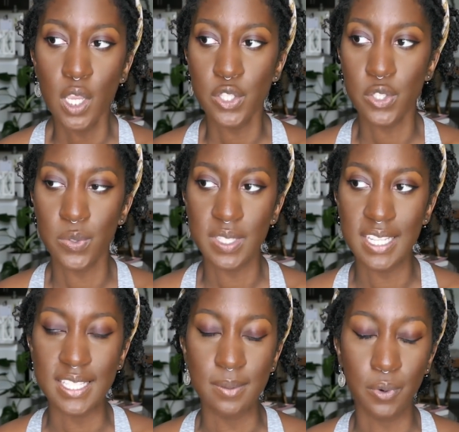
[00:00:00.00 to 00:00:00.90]
So
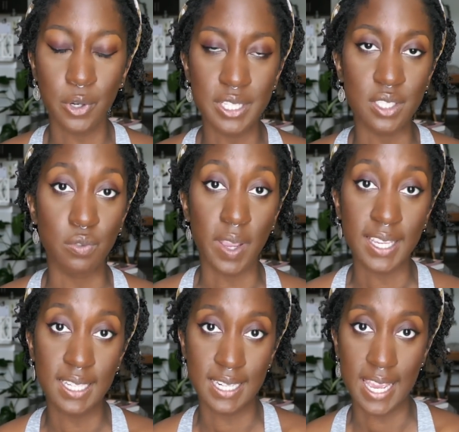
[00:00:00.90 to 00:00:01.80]
it's important to
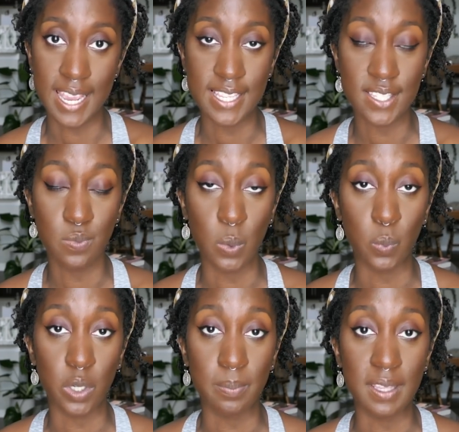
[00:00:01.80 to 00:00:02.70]
recognize when
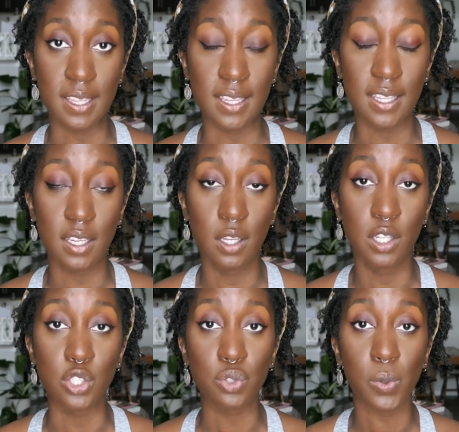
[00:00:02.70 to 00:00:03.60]
we're being
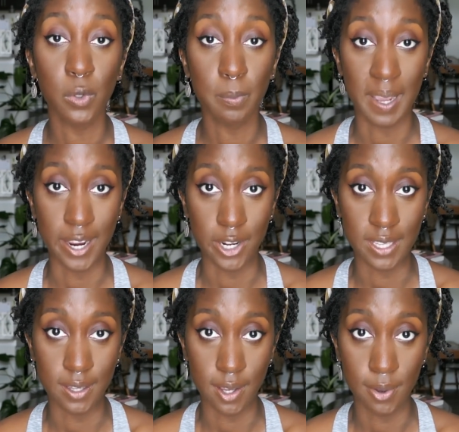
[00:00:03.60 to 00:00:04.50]
controlled by our
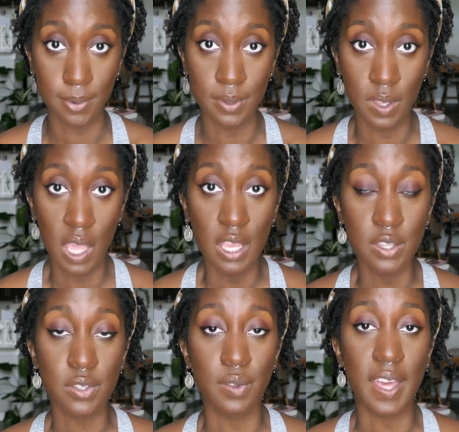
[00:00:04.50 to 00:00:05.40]
ego
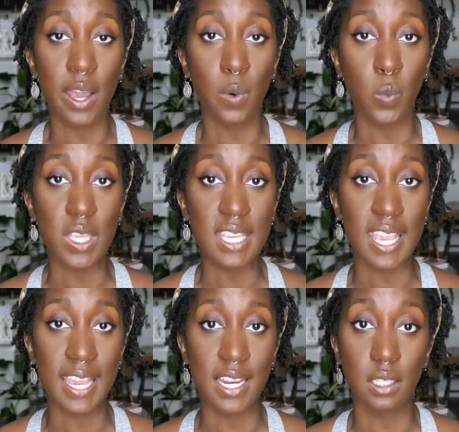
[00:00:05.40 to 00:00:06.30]
so that we
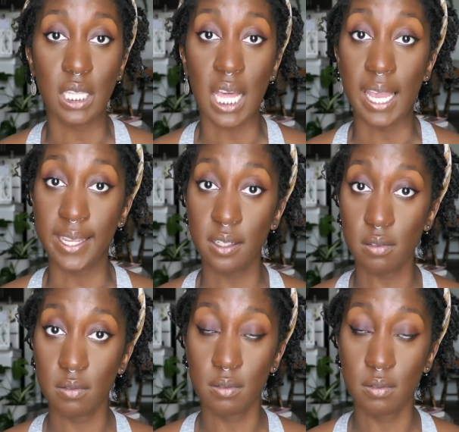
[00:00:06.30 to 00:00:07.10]
can align